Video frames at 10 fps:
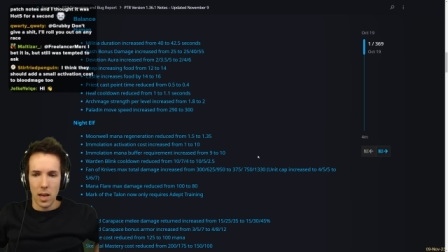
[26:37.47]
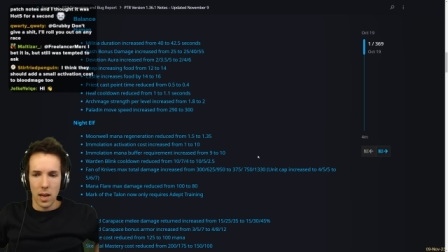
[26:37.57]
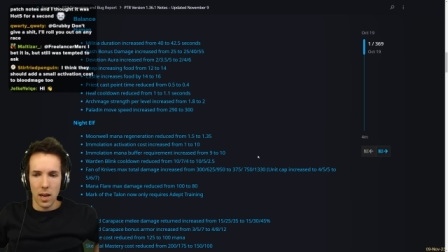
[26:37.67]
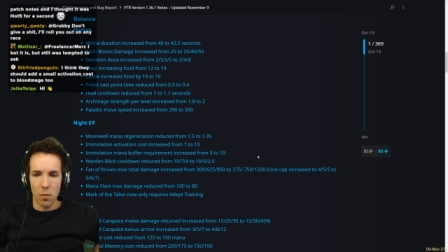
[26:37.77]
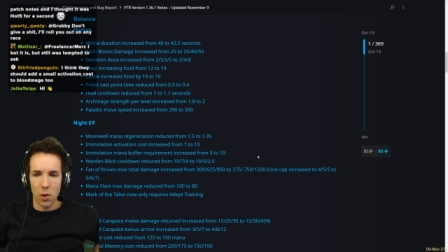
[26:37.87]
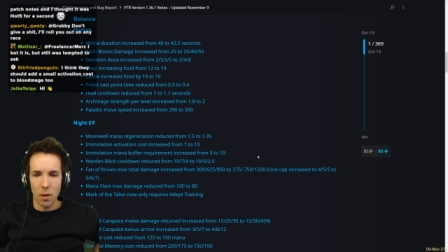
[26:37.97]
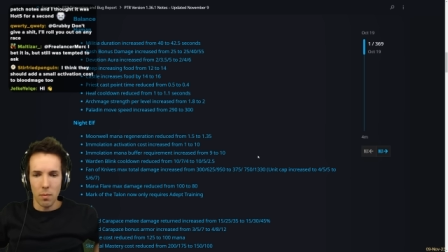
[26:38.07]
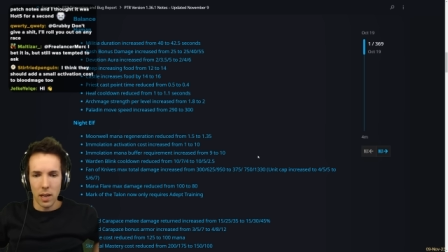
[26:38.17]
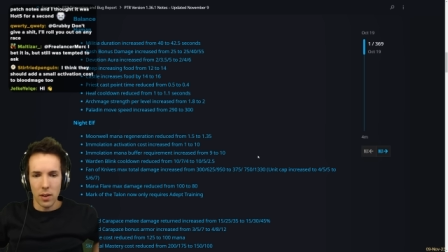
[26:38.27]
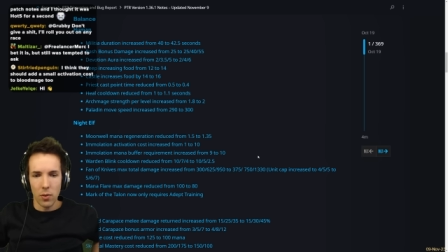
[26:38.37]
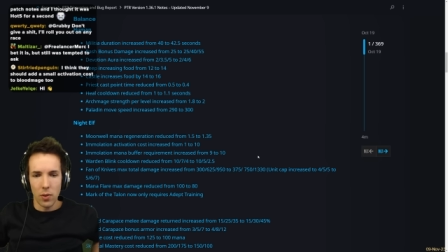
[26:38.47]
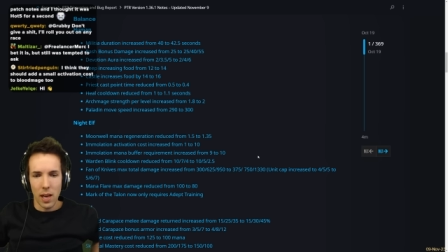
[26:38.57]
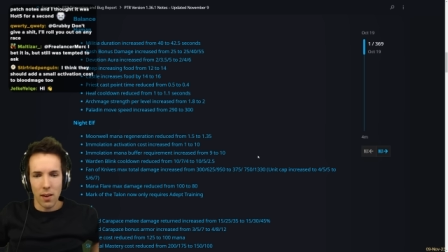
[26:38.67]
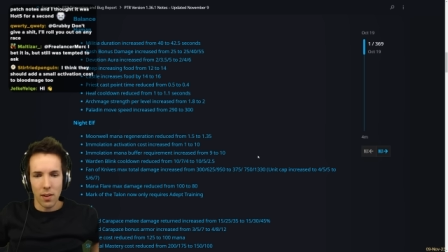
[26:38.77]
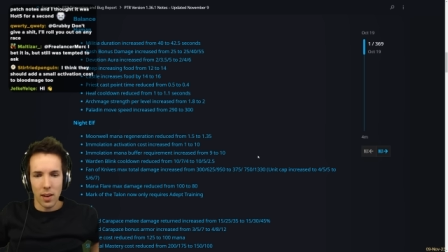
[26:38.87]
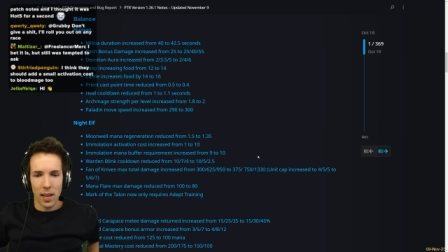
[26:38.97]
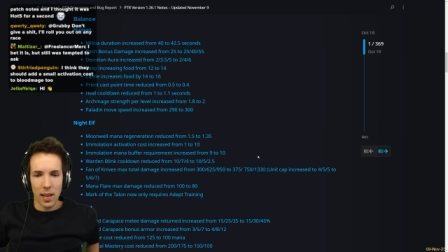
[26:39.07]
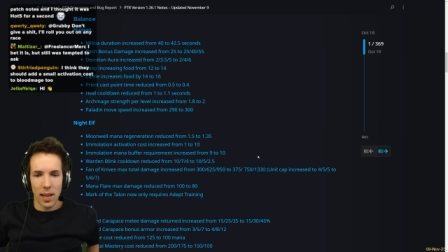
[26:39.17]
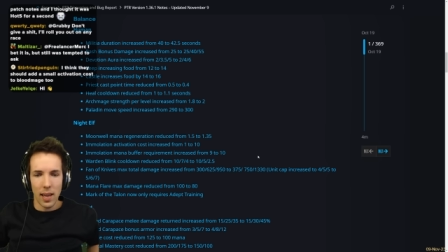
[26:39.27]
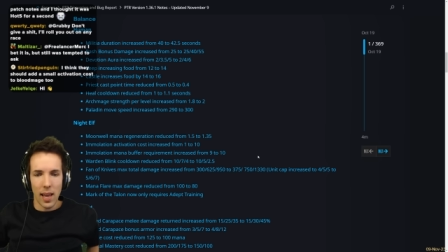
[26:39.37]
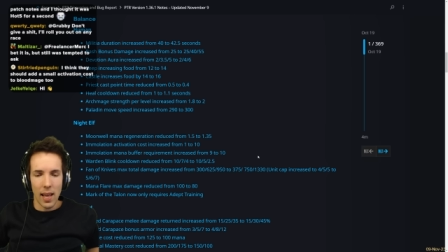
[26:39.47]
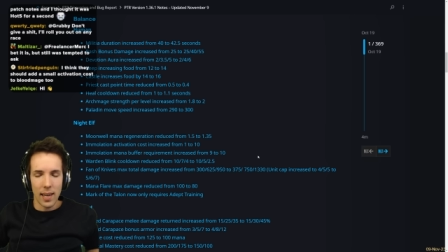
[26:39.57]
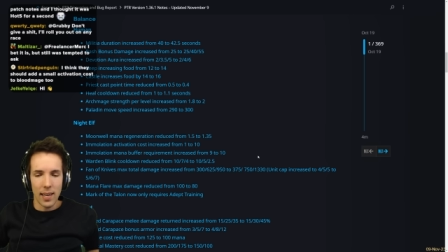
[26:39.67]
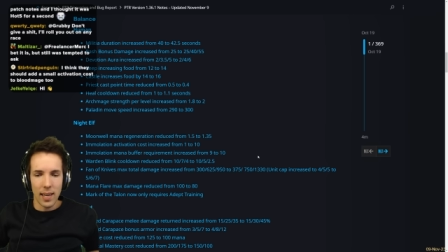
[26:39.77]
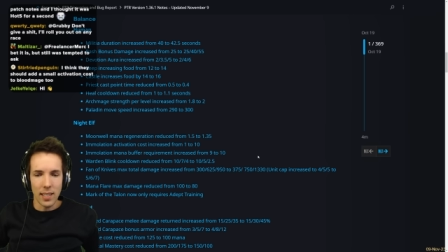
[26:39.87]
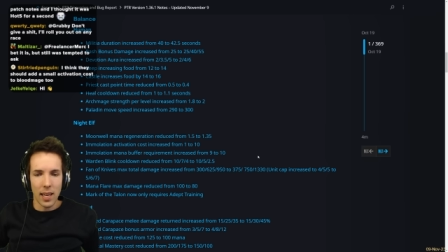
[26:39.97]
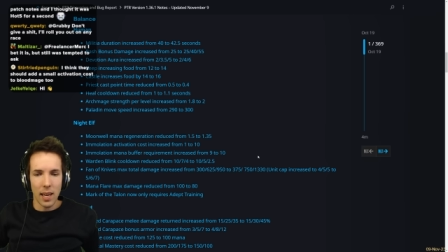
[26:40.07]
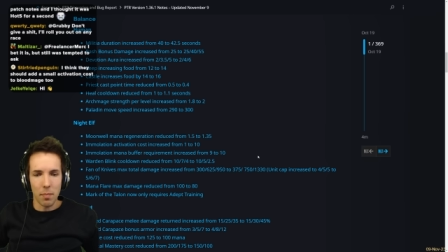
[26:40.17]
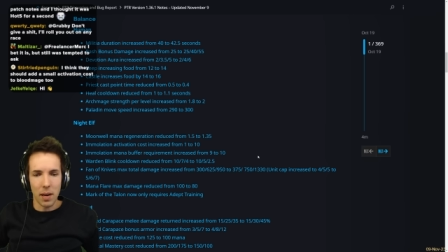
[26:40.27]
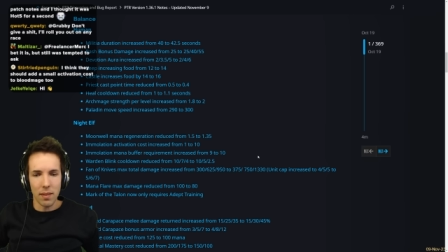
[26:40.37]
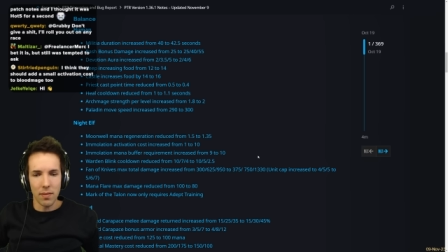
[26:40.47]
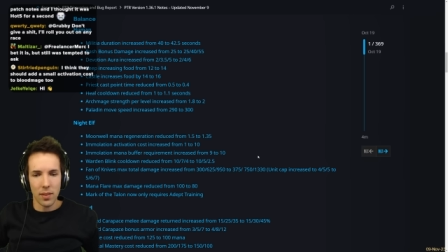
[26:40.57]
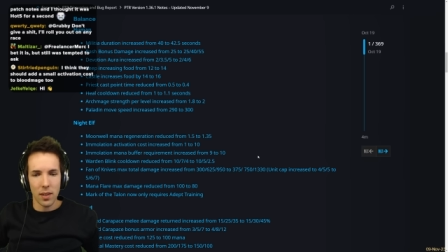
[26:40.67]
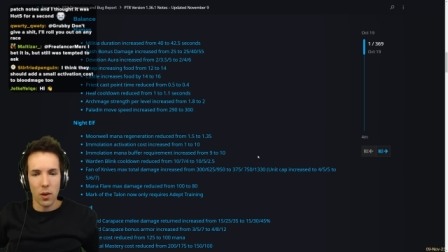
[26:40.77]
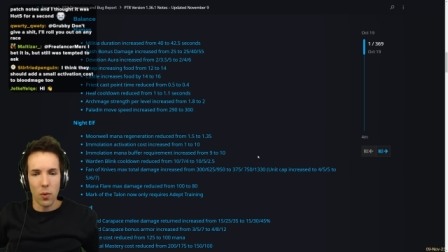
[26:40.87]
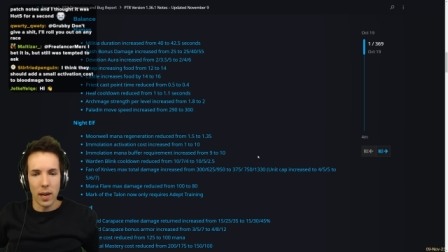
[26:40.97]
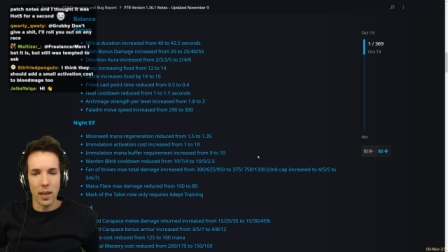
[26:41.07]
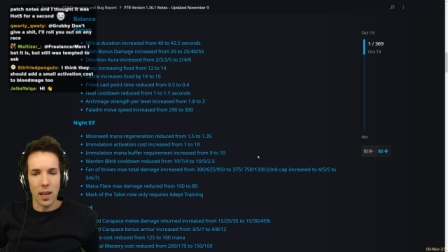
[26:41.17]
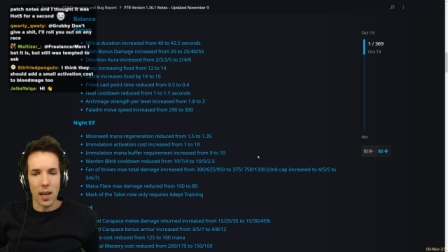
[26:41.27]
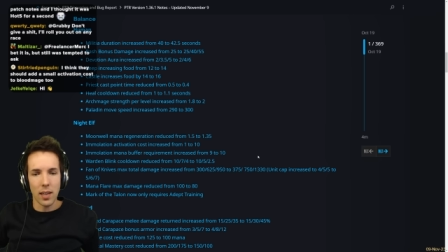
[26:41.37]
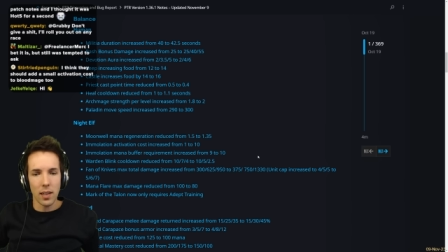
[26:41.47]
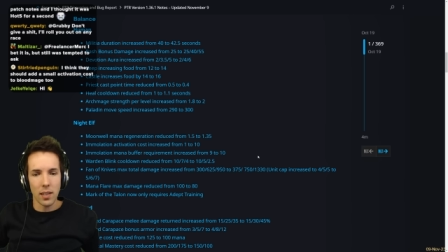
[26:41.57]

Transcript: Uh, Warden Blink cooldown does get buffed quite a lot.